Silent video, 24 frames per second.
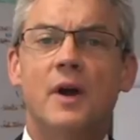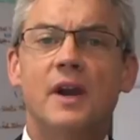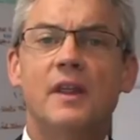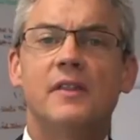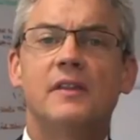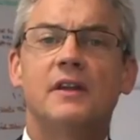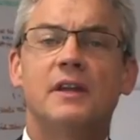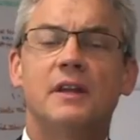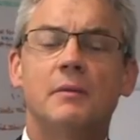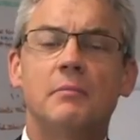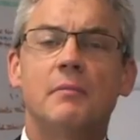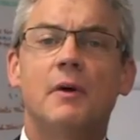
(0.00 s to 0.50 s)
one
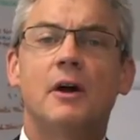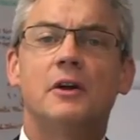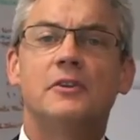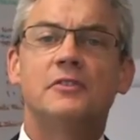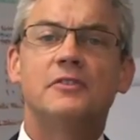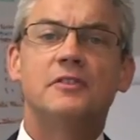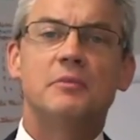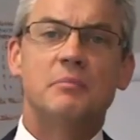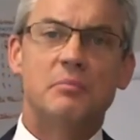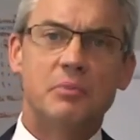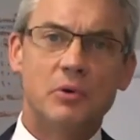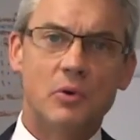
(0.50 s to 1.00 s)
of the
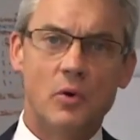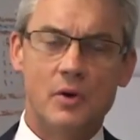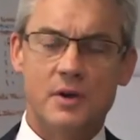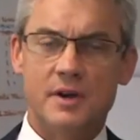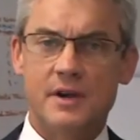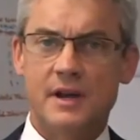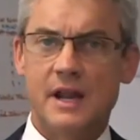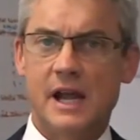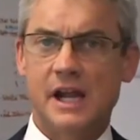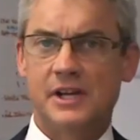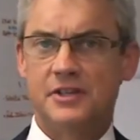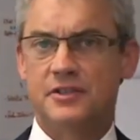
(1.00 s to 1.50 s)
most
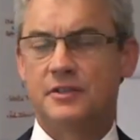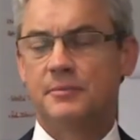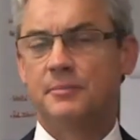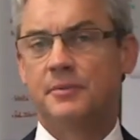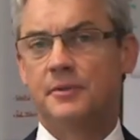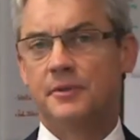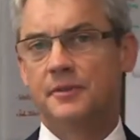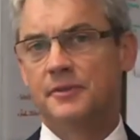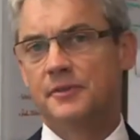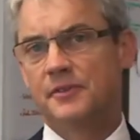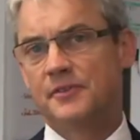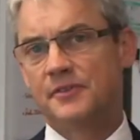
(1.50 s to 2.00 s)
important
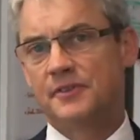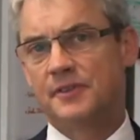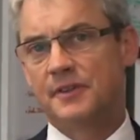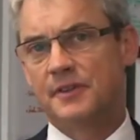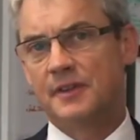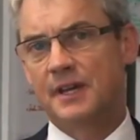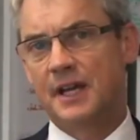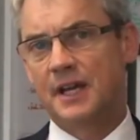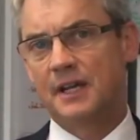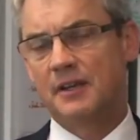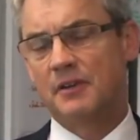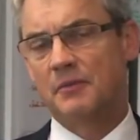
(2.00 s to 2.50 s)
attributes
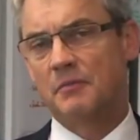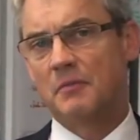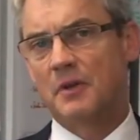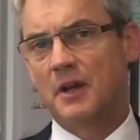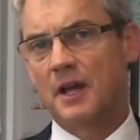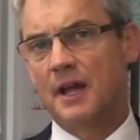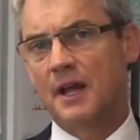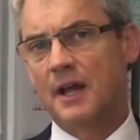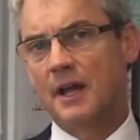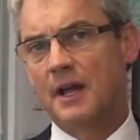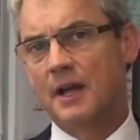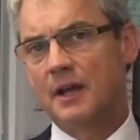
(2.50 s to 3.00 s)
that
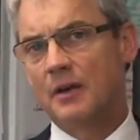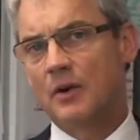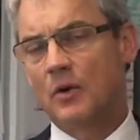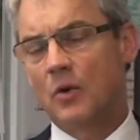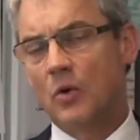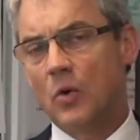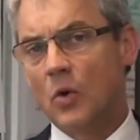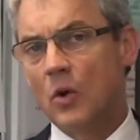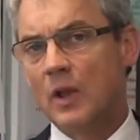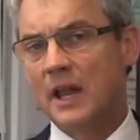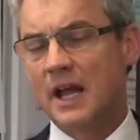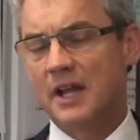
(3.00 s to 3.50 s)

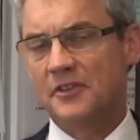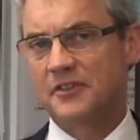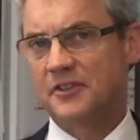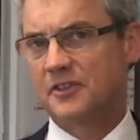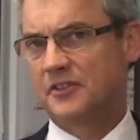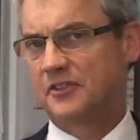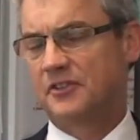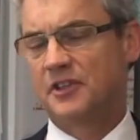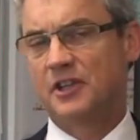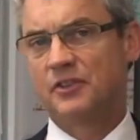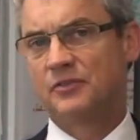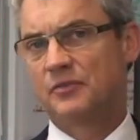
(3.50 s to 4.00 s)
all our
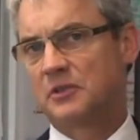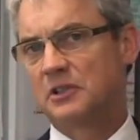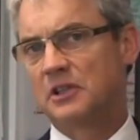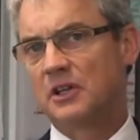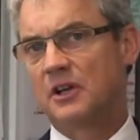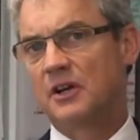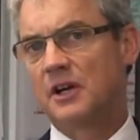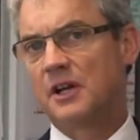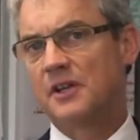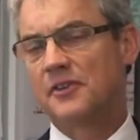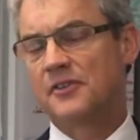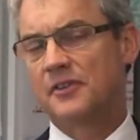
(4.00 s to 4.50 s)
successful
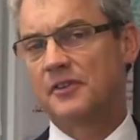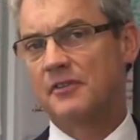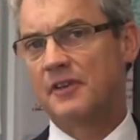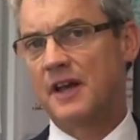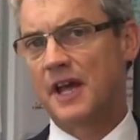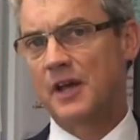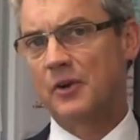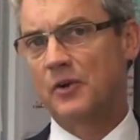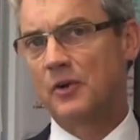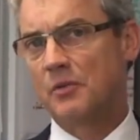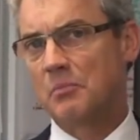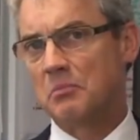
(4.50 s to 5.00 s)
clients have
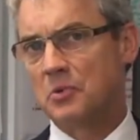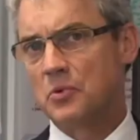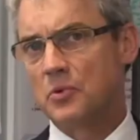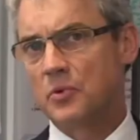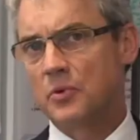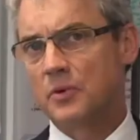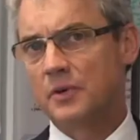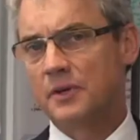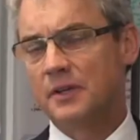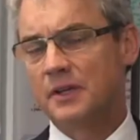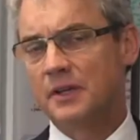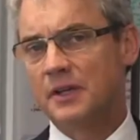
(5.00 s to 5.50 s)
had on
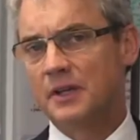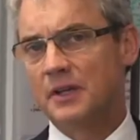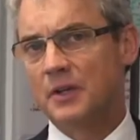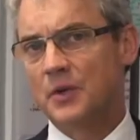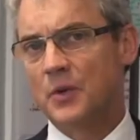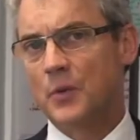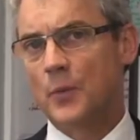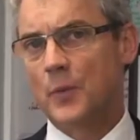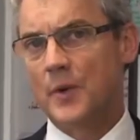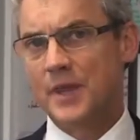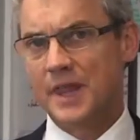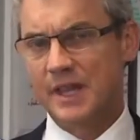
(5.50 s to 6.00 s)
board
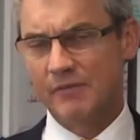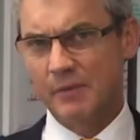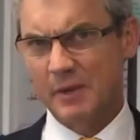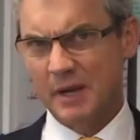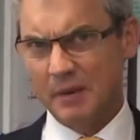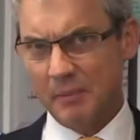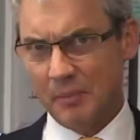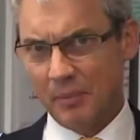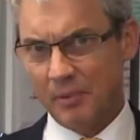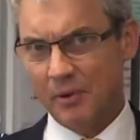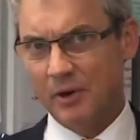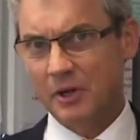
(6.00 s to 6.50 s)
when they've
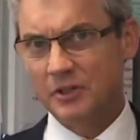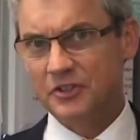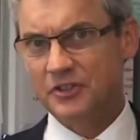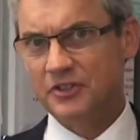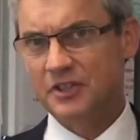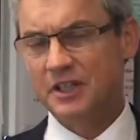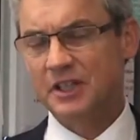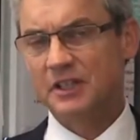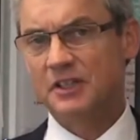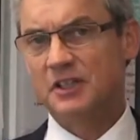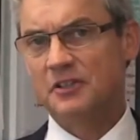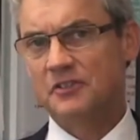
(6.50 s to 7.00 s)
been
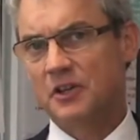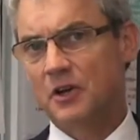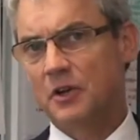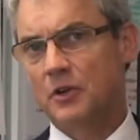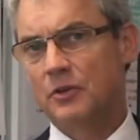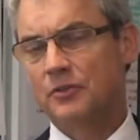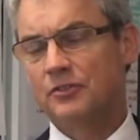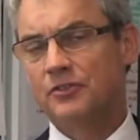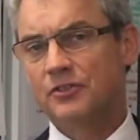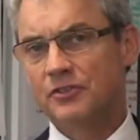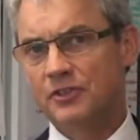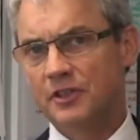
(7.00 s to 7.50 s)
approaching this
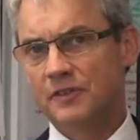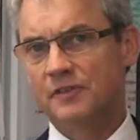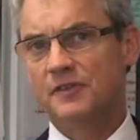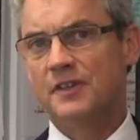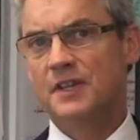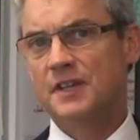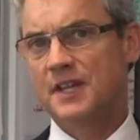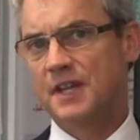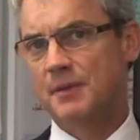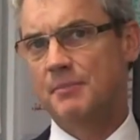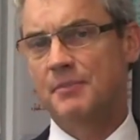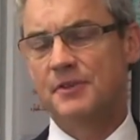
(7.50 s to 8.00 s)
whole shift
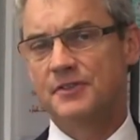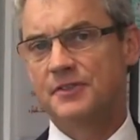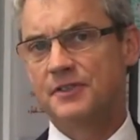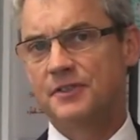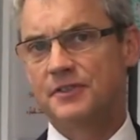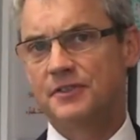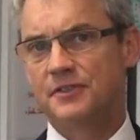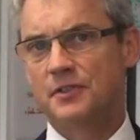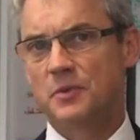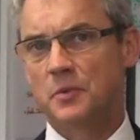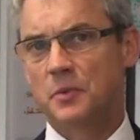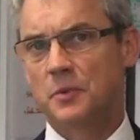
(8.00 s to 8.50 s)
in their
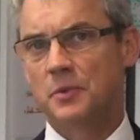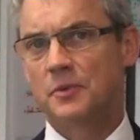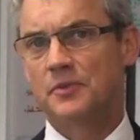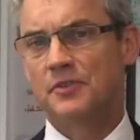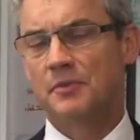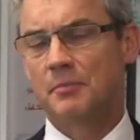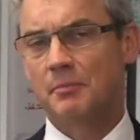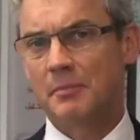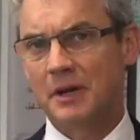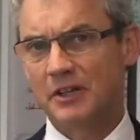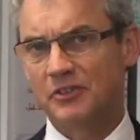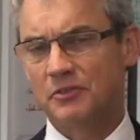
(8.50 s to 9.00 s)
business
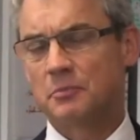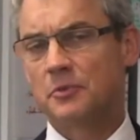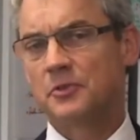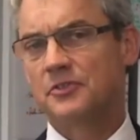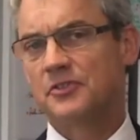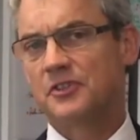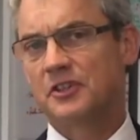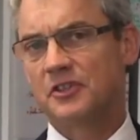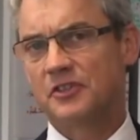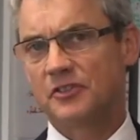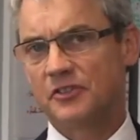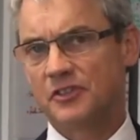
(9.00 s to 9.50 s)
towards a much more
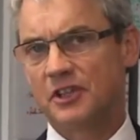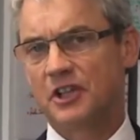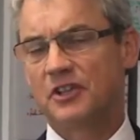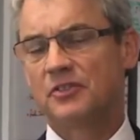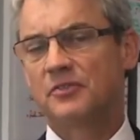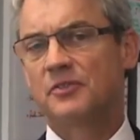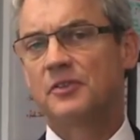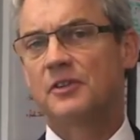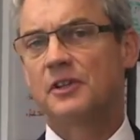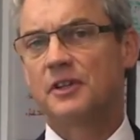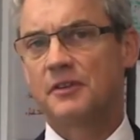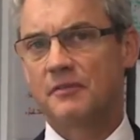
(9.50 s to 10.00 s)

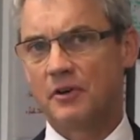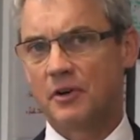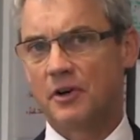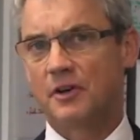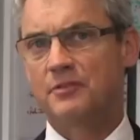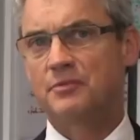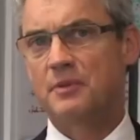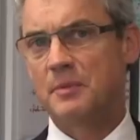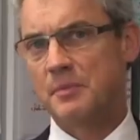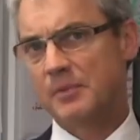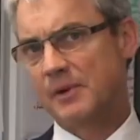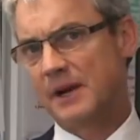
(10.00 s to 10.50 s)
successful
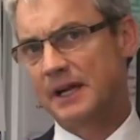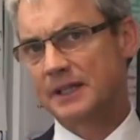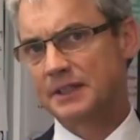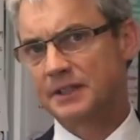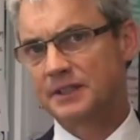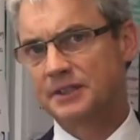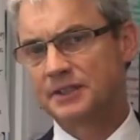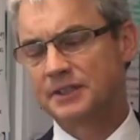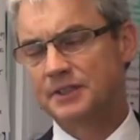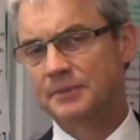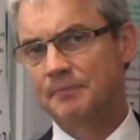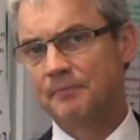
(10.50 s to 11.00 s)
advisory
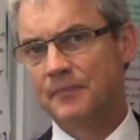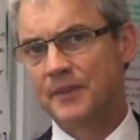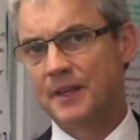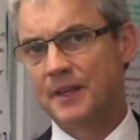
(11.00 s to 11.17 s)
practice.